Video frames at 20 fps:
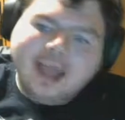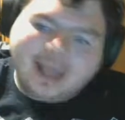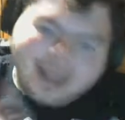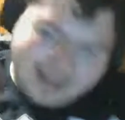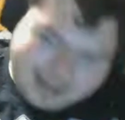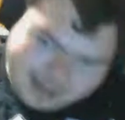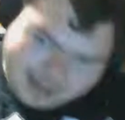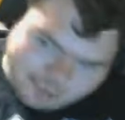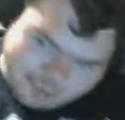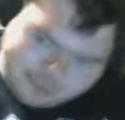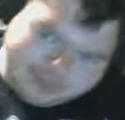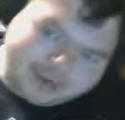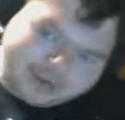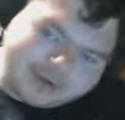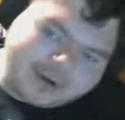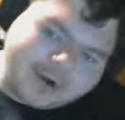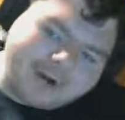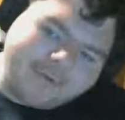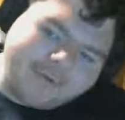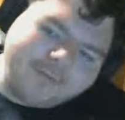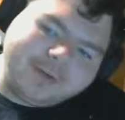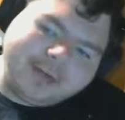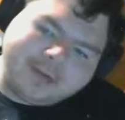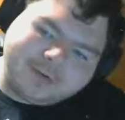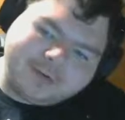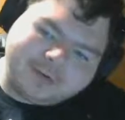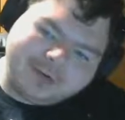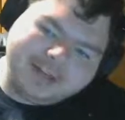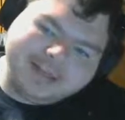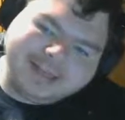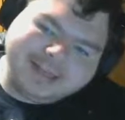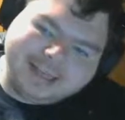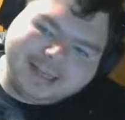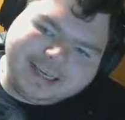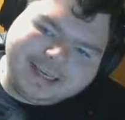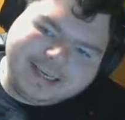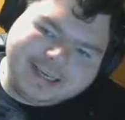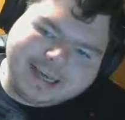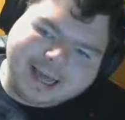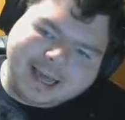I don't drink coffee, I drink
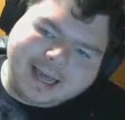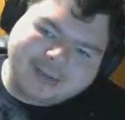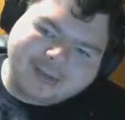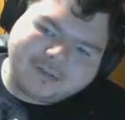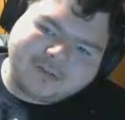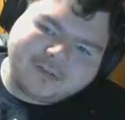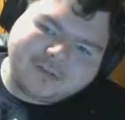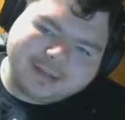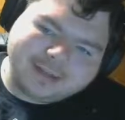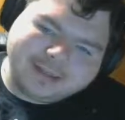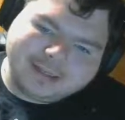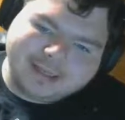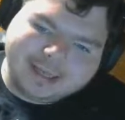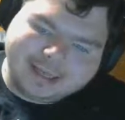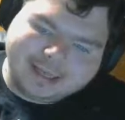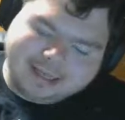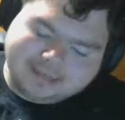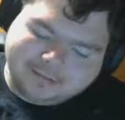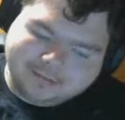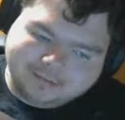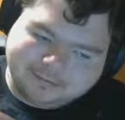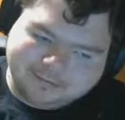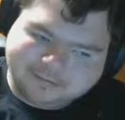tea, actually, and